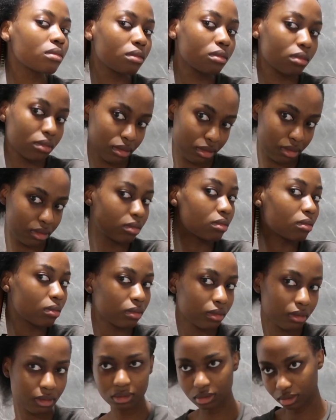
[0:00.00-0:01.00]
I feel like
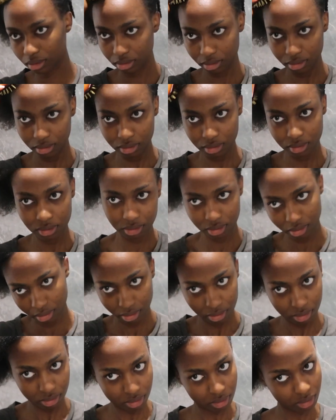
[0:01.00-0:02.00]
that's a way to keep the
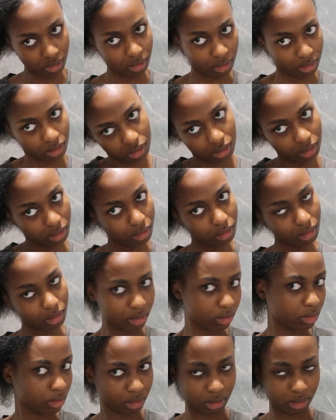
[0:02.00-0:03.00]
hair set,
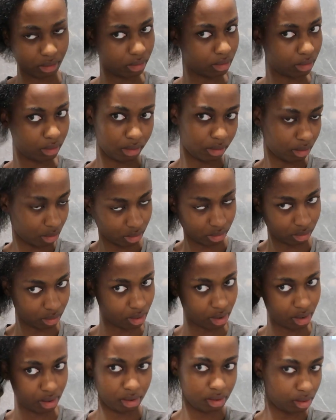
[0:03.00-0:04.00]
especially
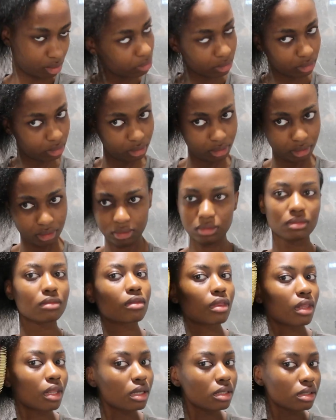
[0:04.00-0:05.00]
since I'm going to
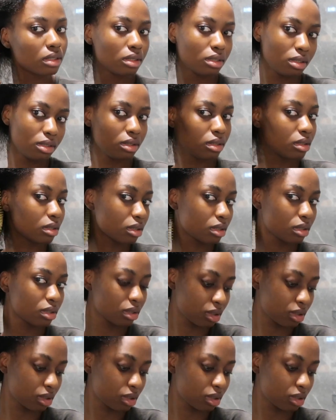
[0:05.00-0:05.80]
be braiding my hair